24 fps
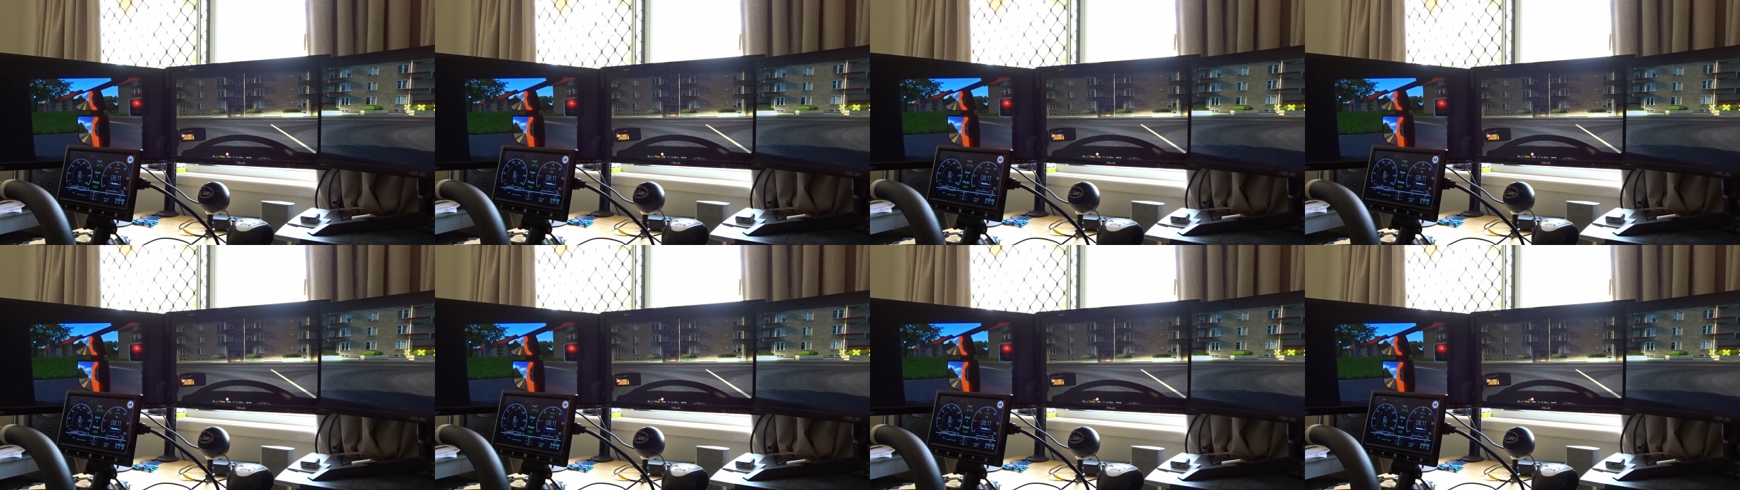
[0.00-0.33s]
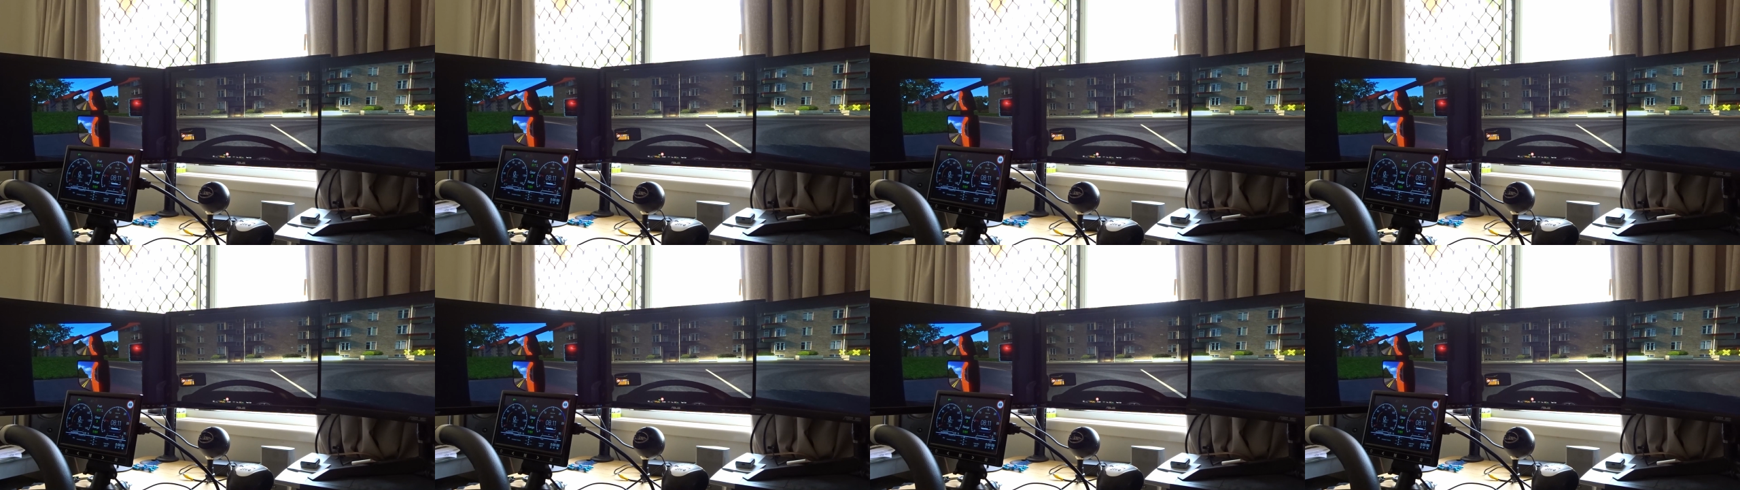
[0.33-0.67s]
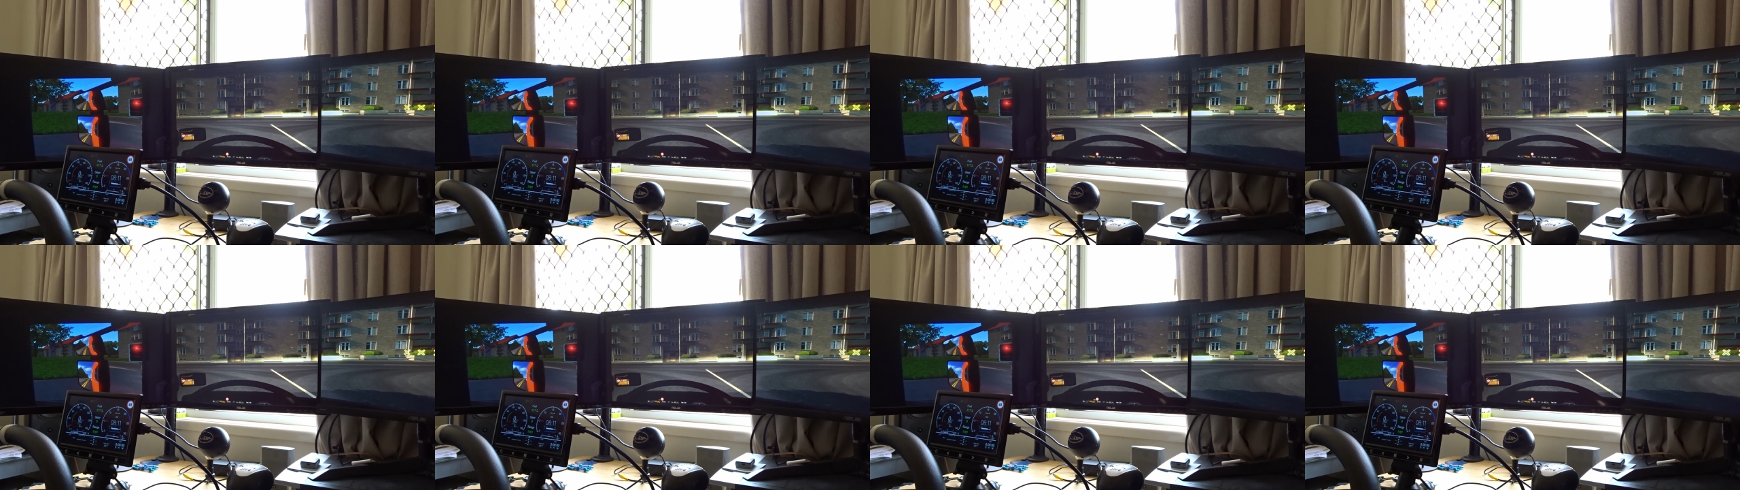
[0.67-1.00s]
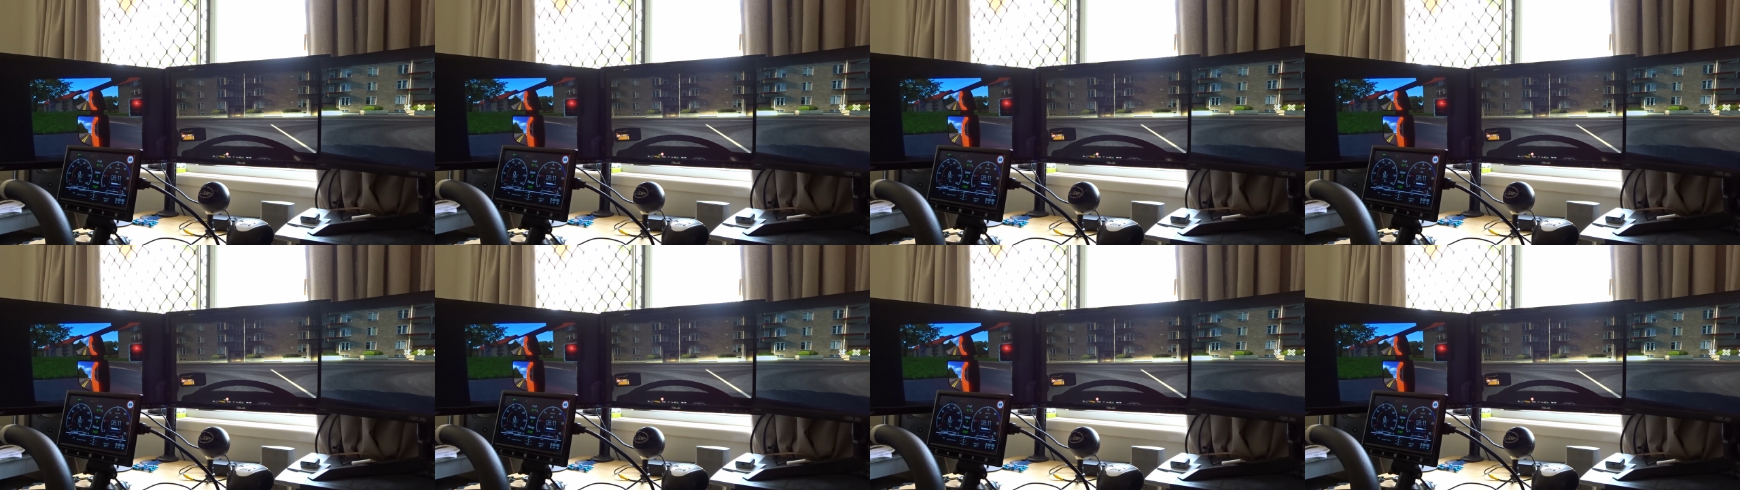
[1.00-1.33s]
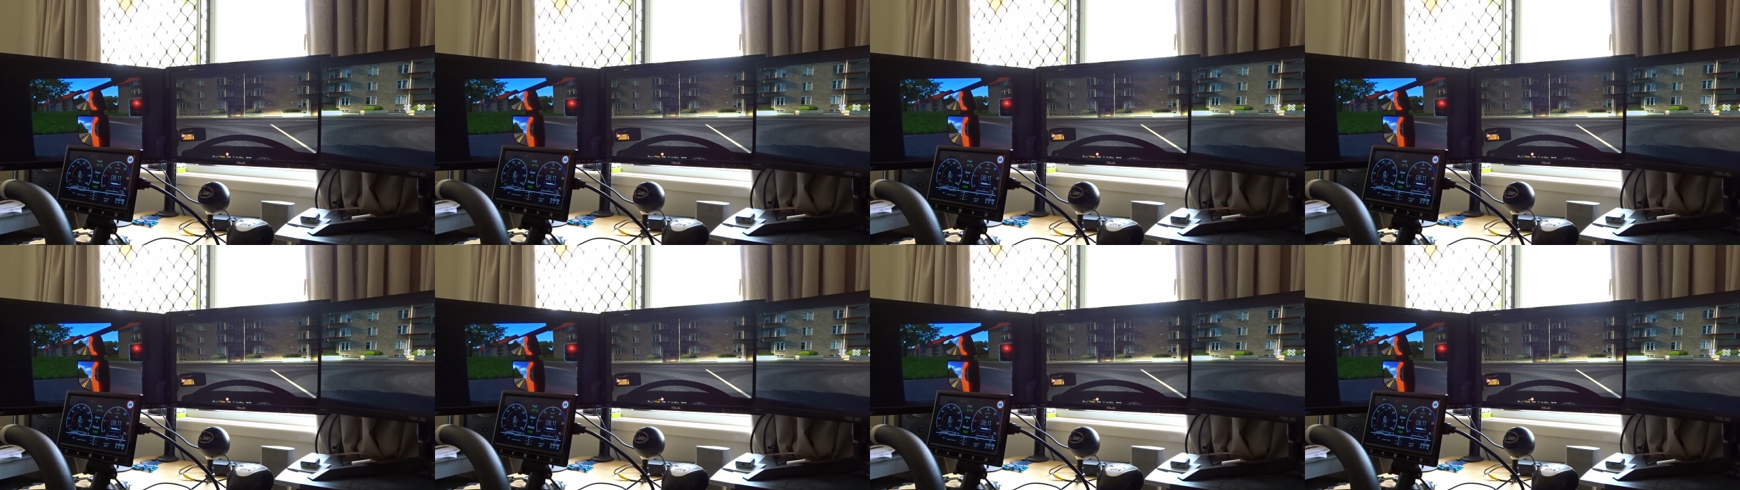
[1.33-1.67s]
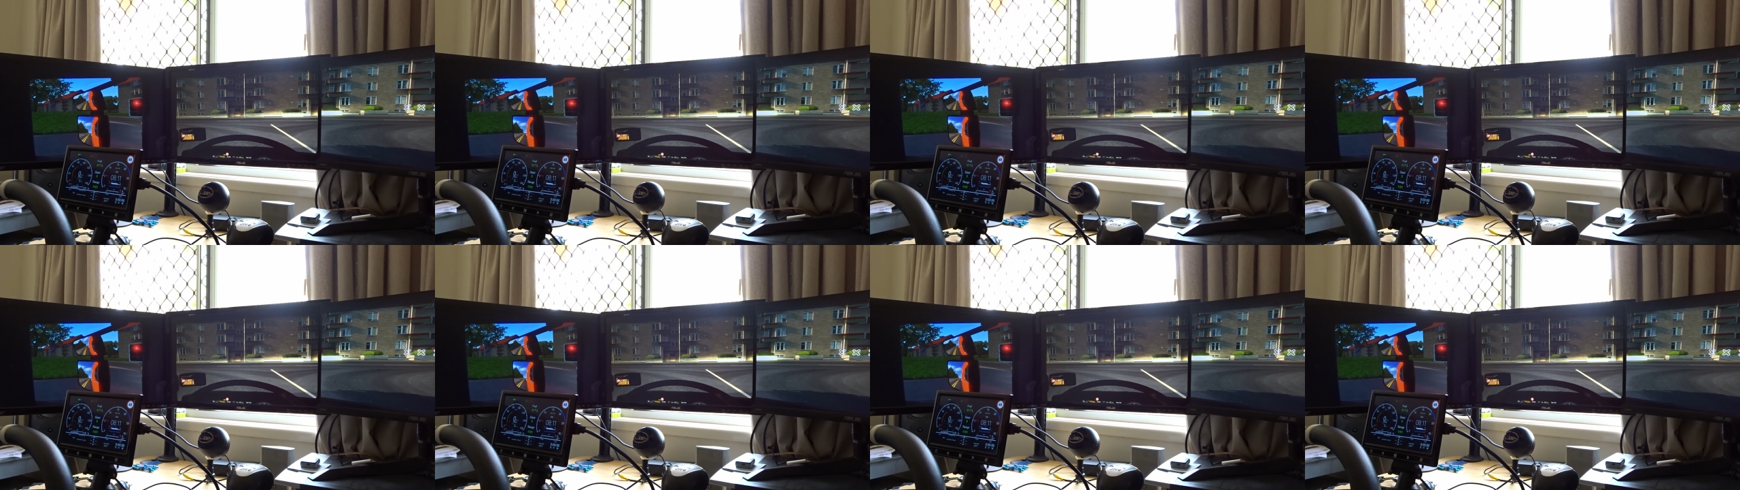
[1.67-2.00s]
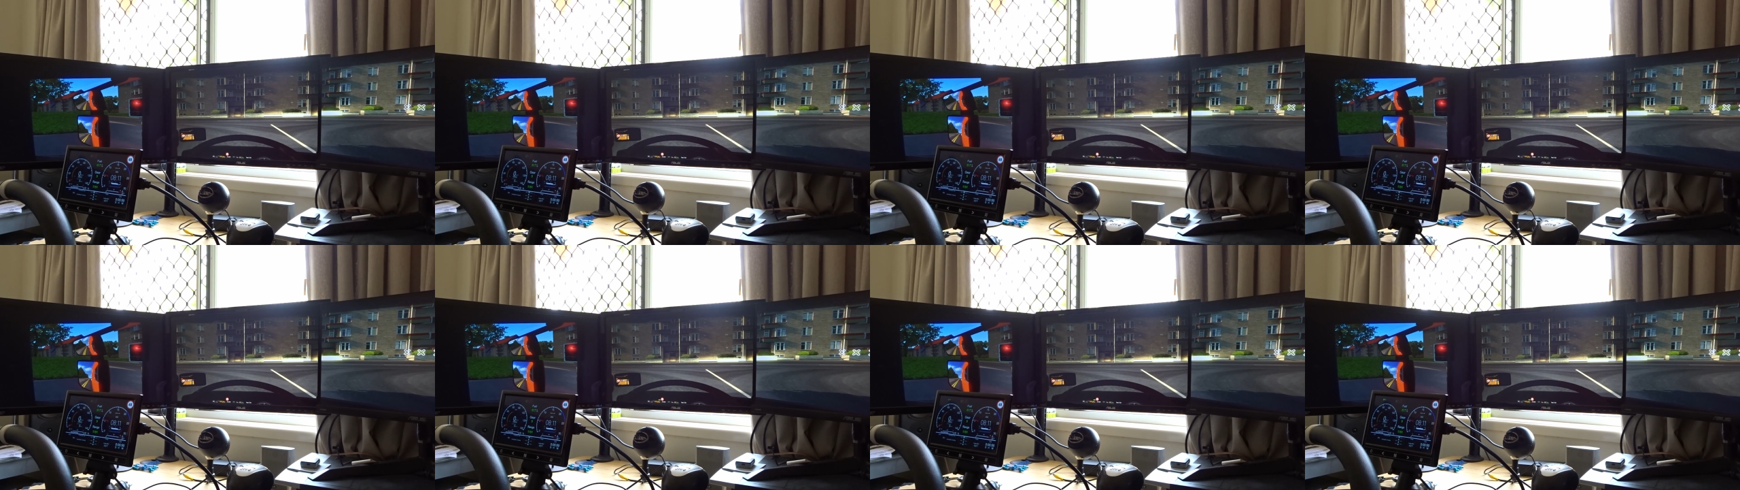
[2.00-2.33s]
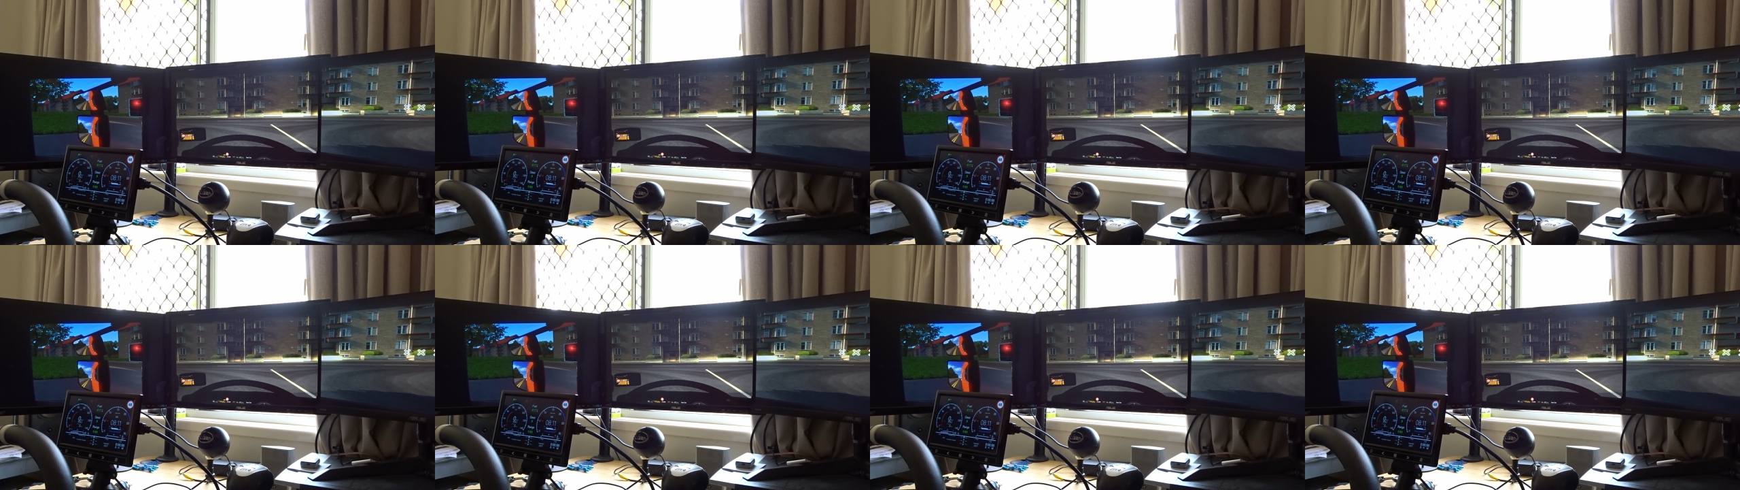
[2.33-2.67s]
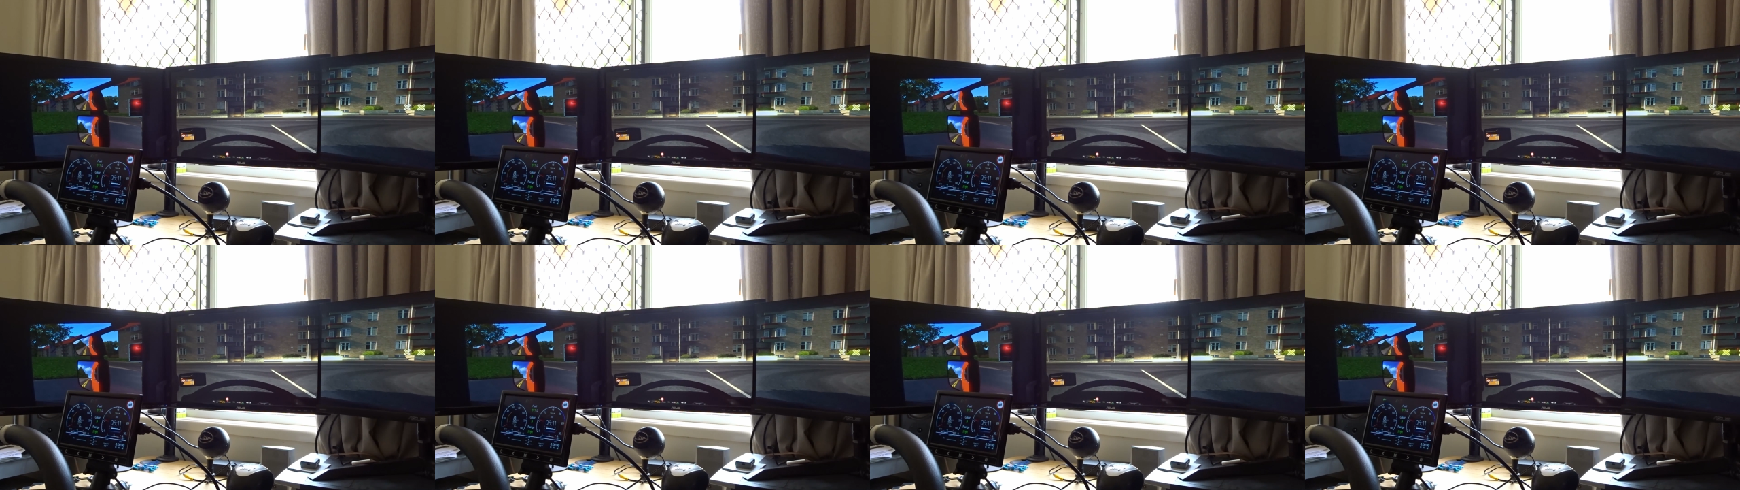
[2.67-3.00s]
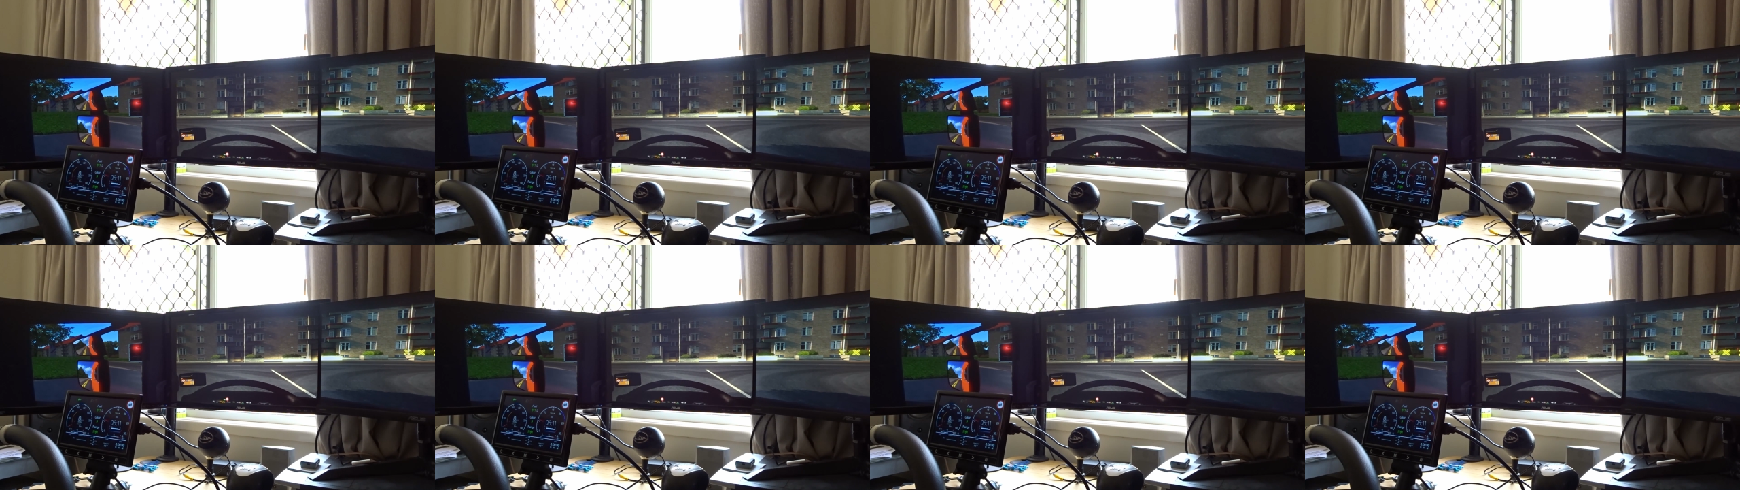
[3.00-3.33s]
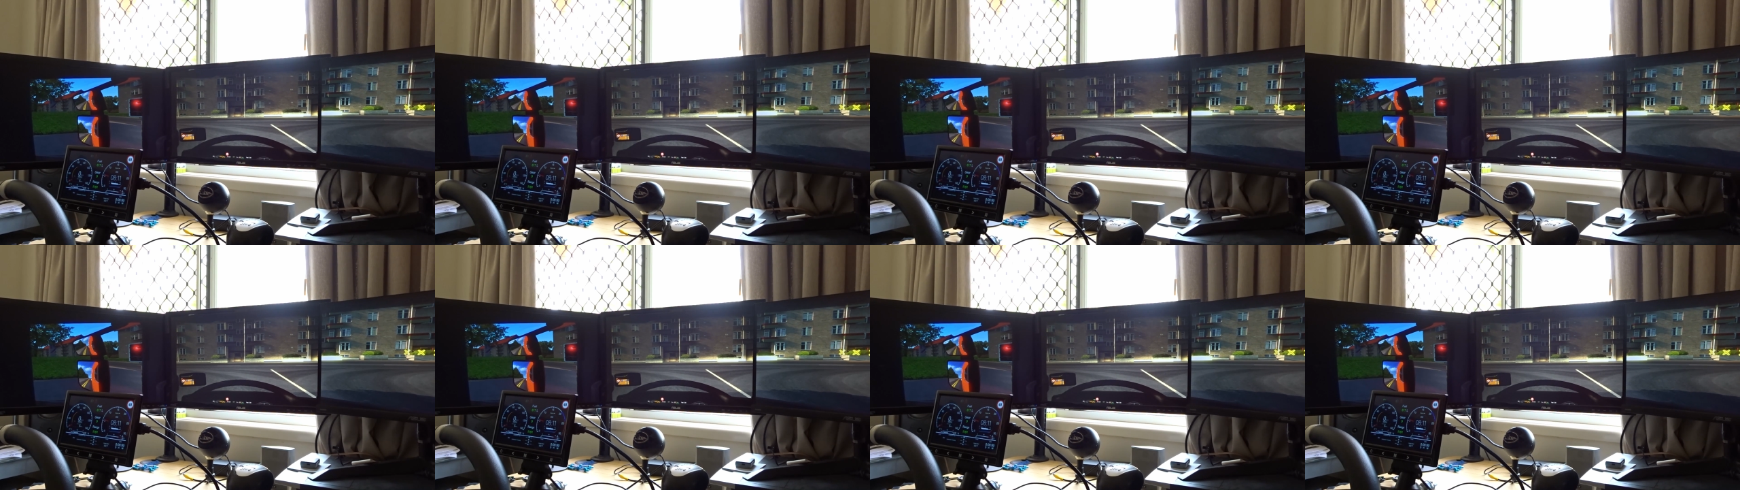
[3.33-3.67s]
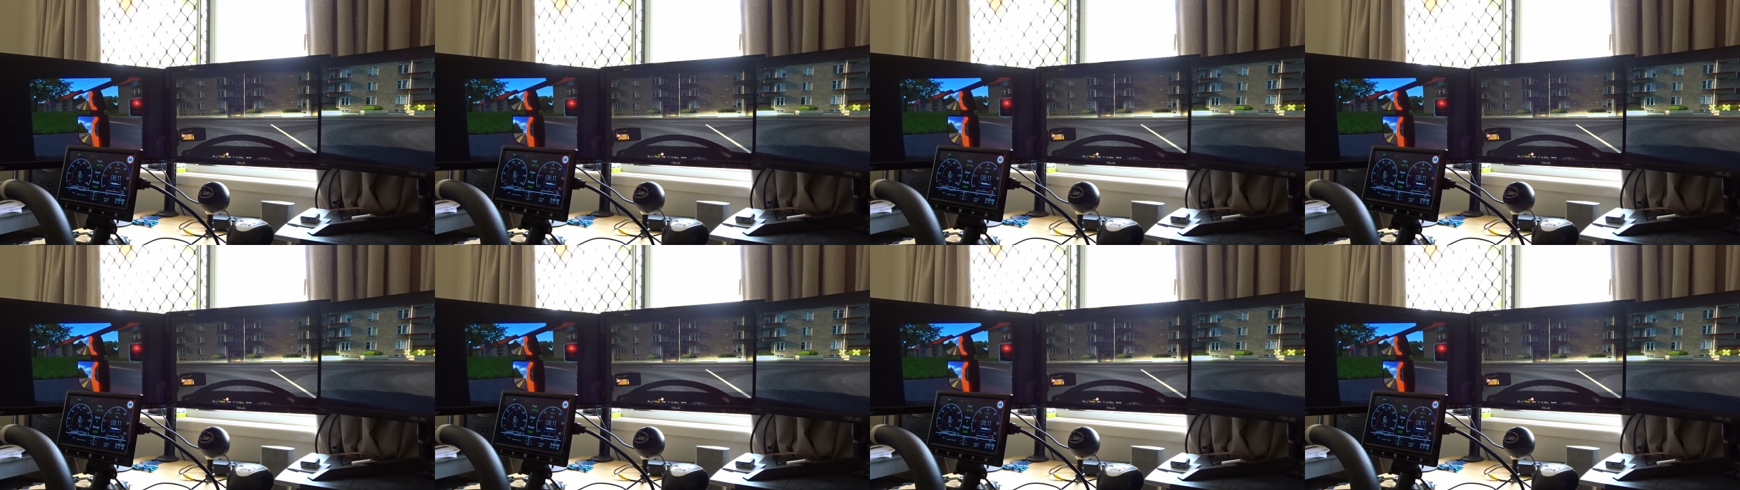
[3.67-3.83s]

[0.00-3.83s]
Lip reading: Nobody's mouth can be seen.